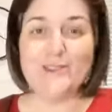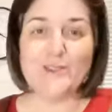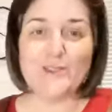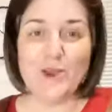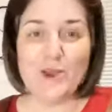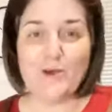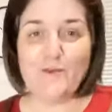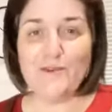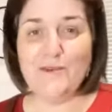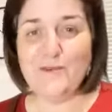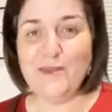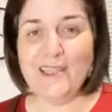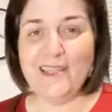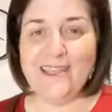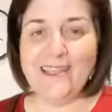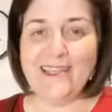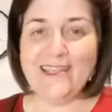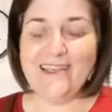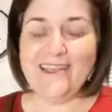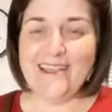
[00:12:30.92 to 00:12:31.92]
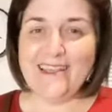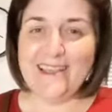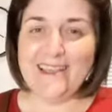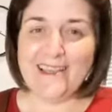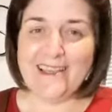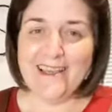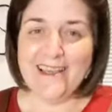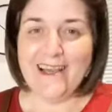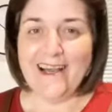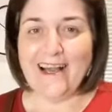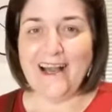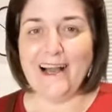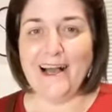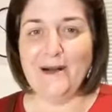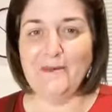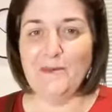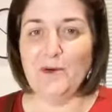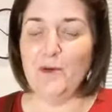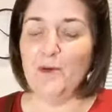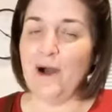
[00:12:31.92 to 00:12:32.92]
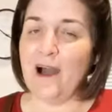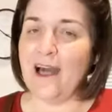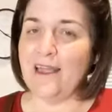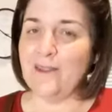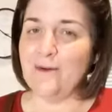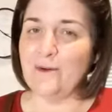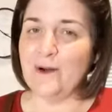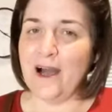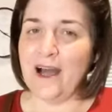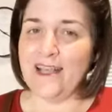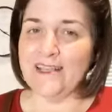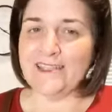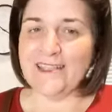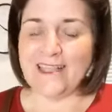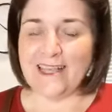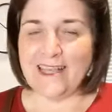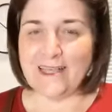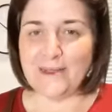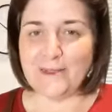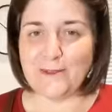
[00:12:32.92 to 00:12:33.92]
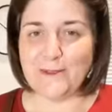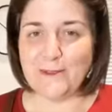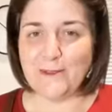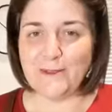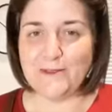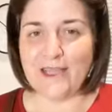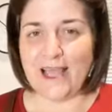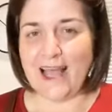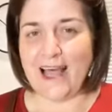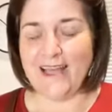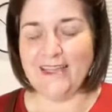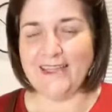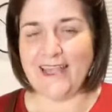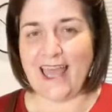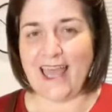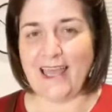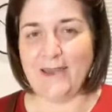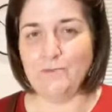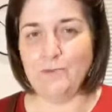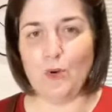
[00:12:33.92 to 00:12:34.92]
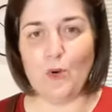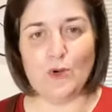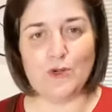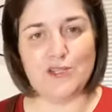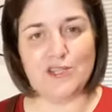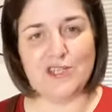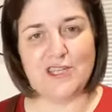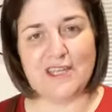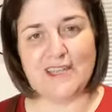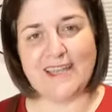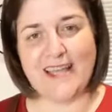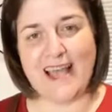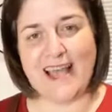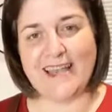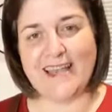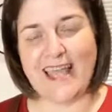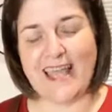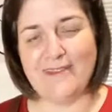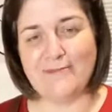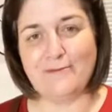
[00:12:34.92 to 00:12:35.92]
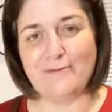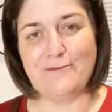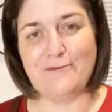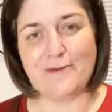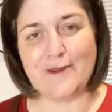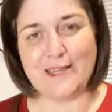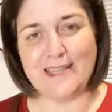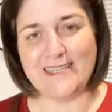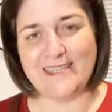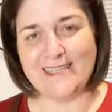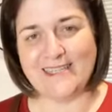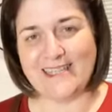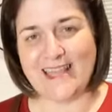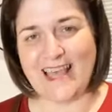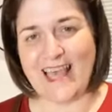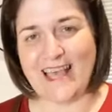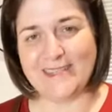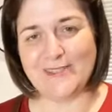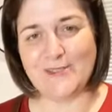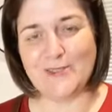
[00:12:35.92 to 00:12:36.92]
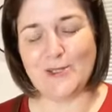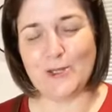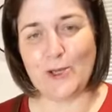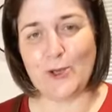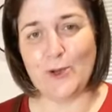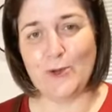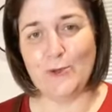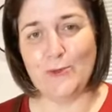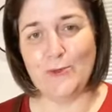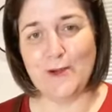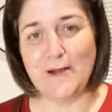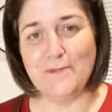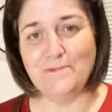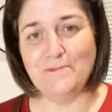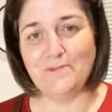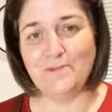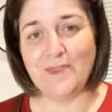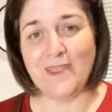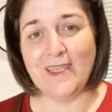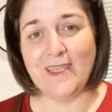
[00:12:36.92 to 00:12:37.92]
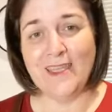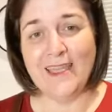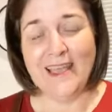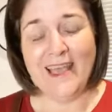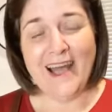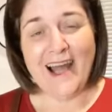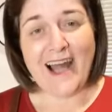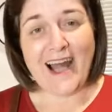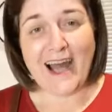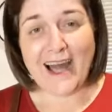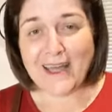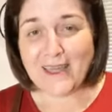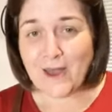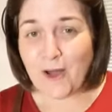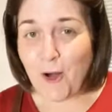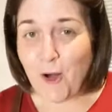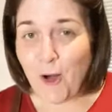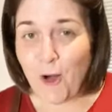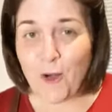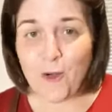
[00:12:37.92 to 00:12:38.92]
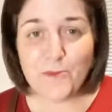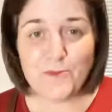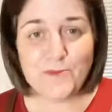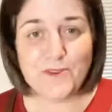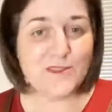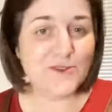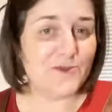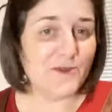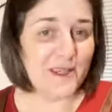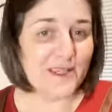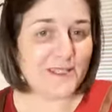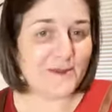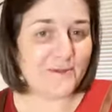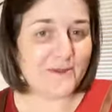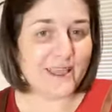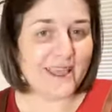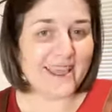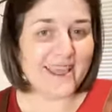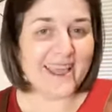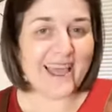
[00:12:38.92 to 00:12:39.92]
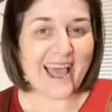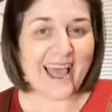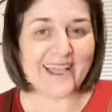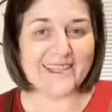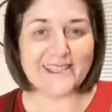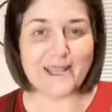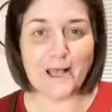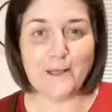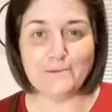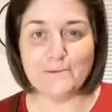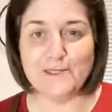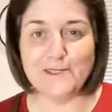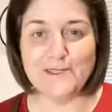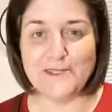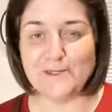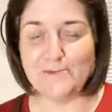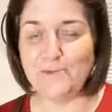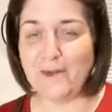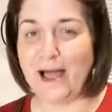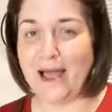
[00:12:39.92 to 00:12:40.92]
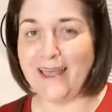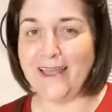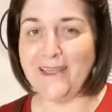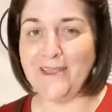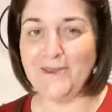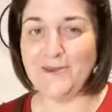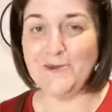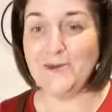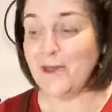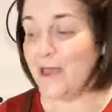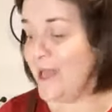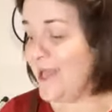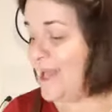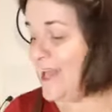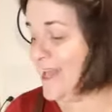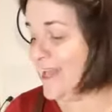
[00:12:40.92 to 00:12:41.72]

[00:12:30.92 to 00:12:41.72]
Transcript: serve immediately um, or otherwise let it cool down and portion it out and freeze that. So um, I hope this recipe has helped inspire you.